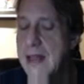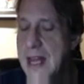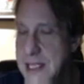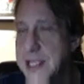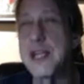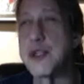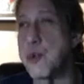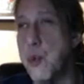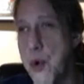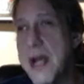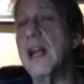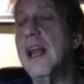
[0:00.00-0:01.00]
This is
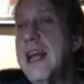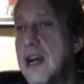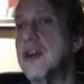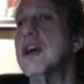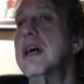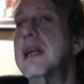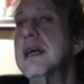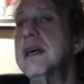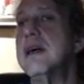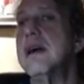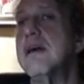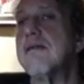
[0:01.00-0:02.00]
really good
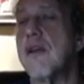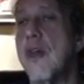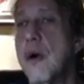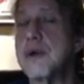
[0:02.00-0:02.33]
for